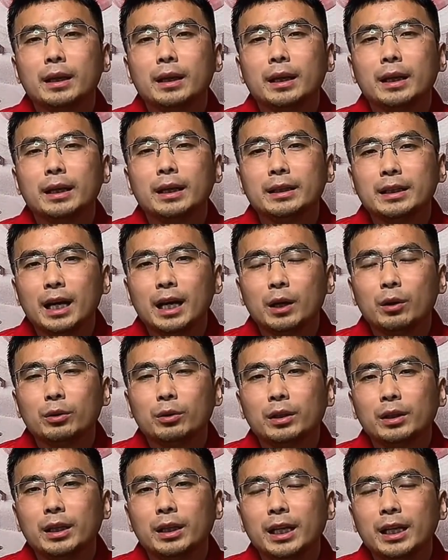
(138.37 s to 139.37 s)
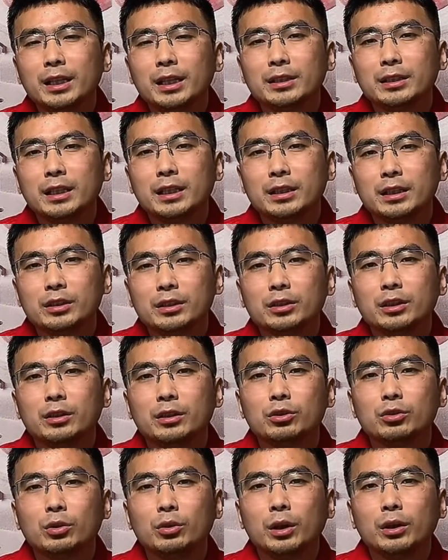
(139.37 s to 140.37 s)
Its outer casing is
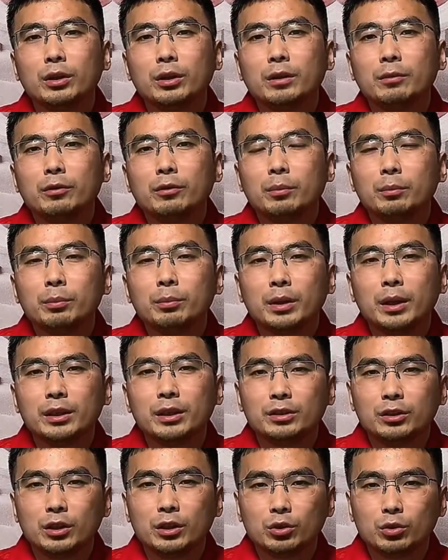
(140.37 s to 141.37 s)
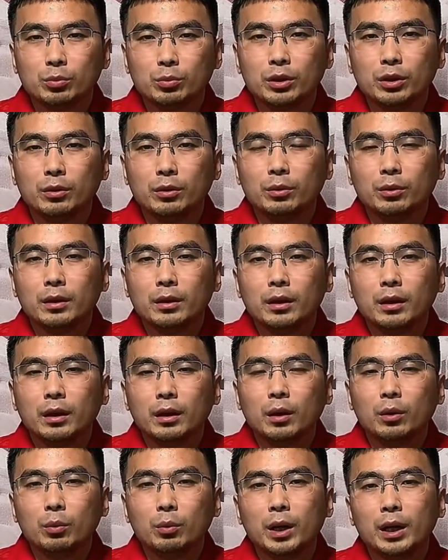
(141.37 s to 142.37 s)
constructed from pressed aluminum,
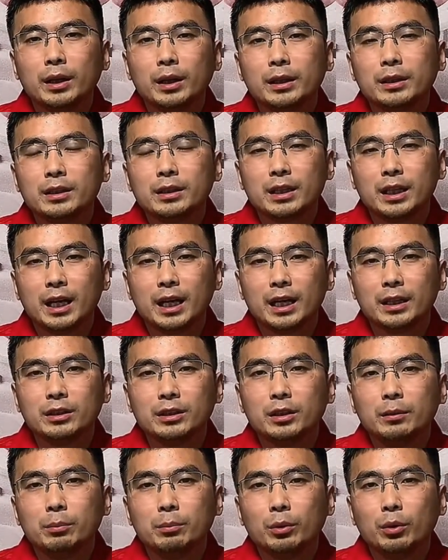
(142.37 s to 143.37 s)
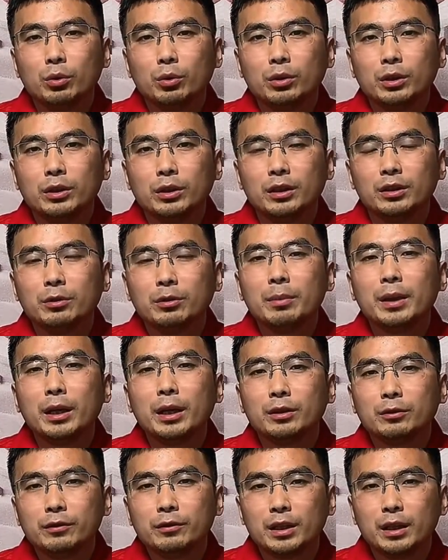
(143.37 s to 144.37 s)
while its glass component is made
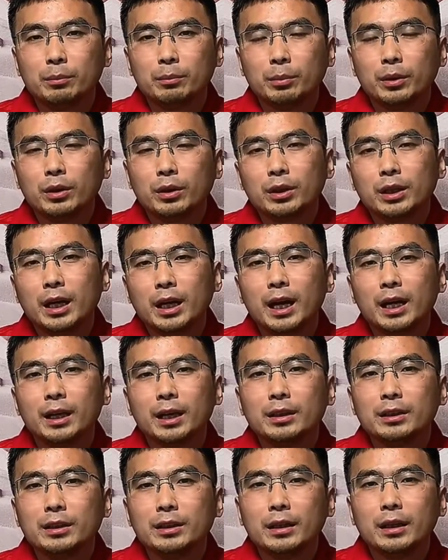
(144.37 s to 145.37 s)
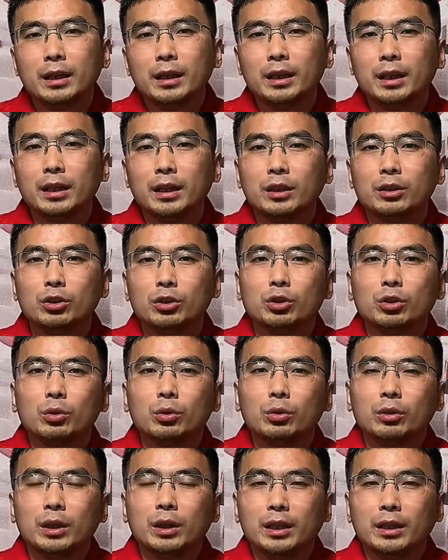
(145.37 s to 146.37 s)
of tempered glass,
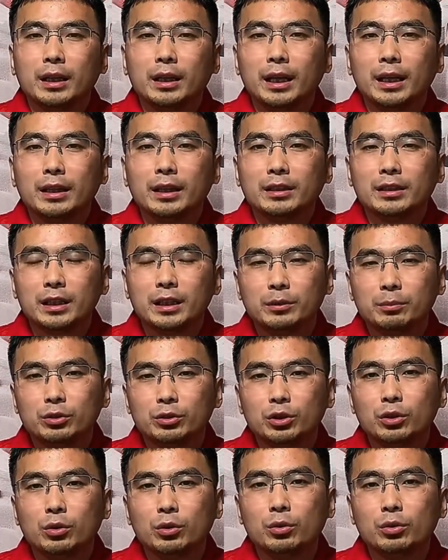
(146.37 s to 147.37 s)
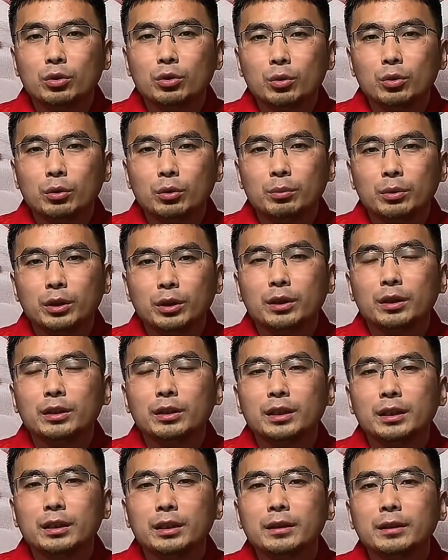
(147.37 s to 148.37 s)
ensuring exceptional
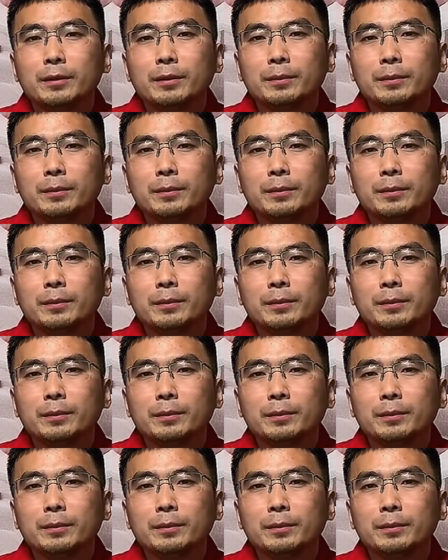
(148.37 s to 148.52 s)
durability.